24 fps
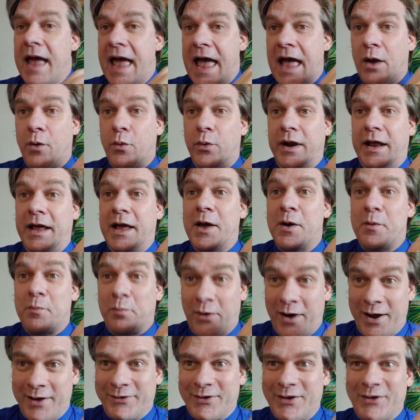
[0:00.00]
equity
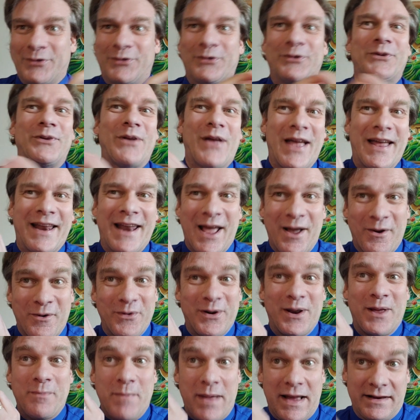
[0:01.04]
processors and
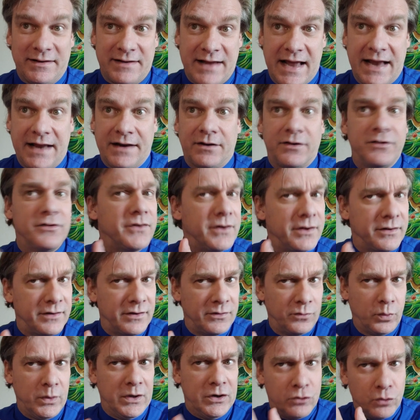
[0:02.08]
equity maintainers, just
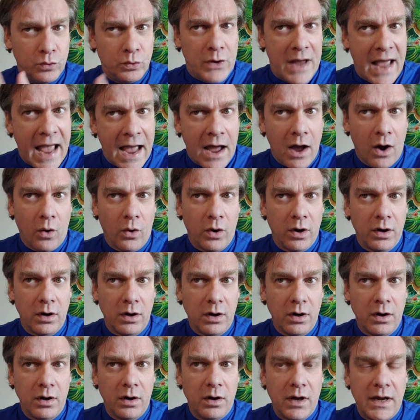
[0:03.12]
as we do now
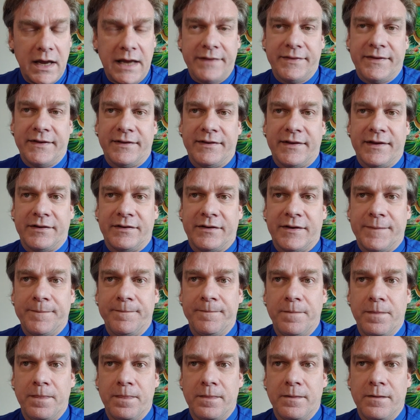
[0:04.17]
in the
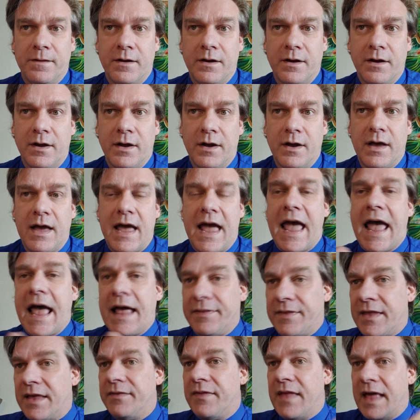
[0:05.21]
system.
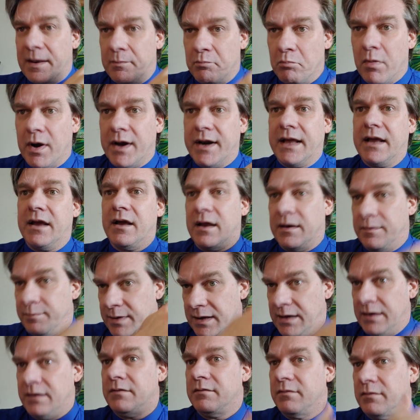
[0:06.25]
And then that money can
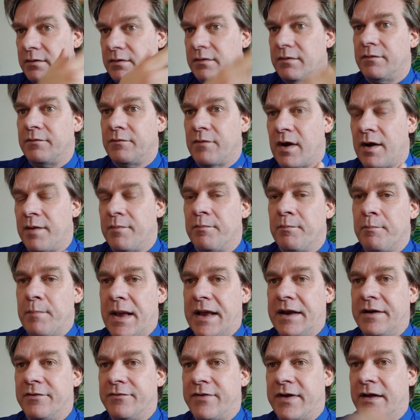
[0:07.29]
be
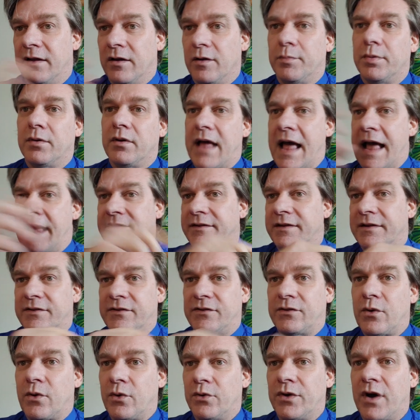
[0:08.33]
made available as it's
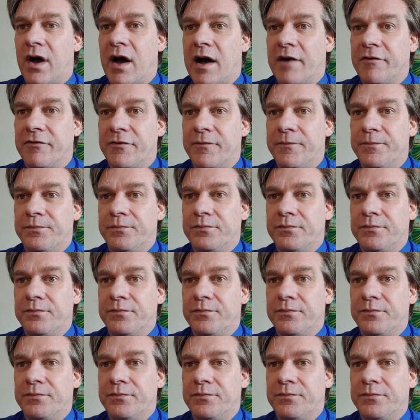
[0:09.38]
sold off.